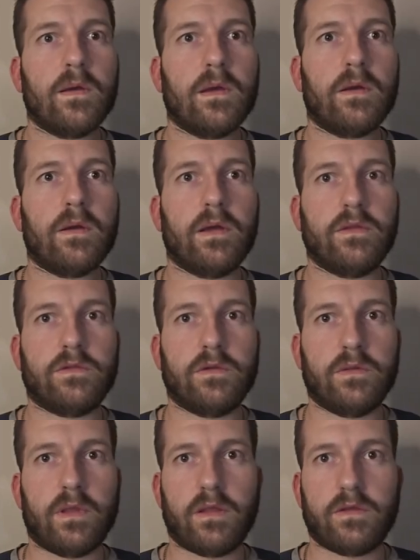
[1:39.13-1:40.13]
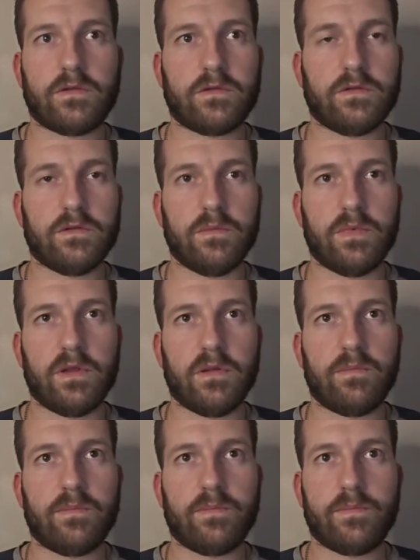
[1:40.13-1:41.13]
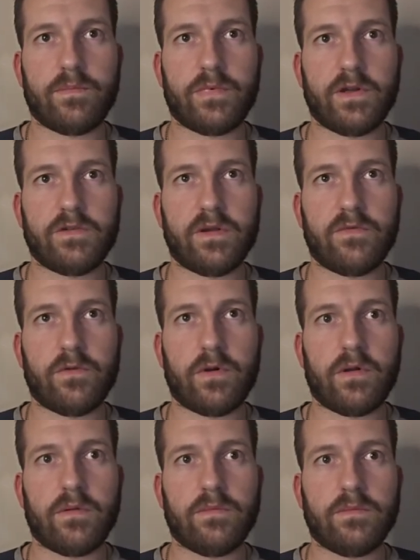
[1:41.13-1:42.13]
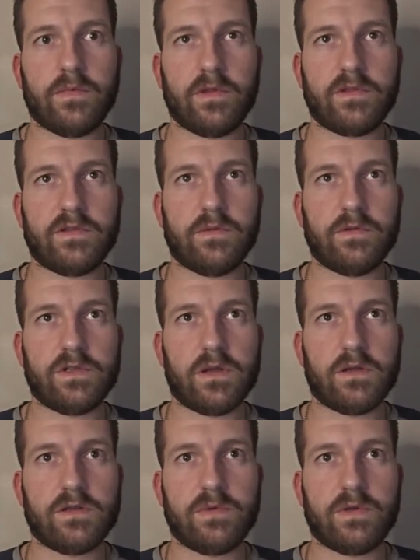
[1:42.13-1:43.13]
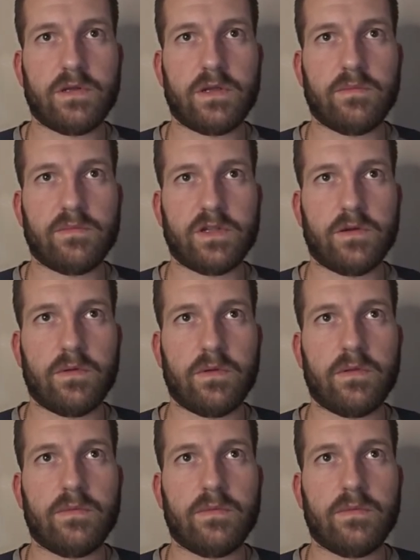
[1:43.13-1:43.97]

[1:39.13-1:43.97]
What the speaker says: All right, so that should be pretty straightforward. Let's see what ChatGPT comes out with.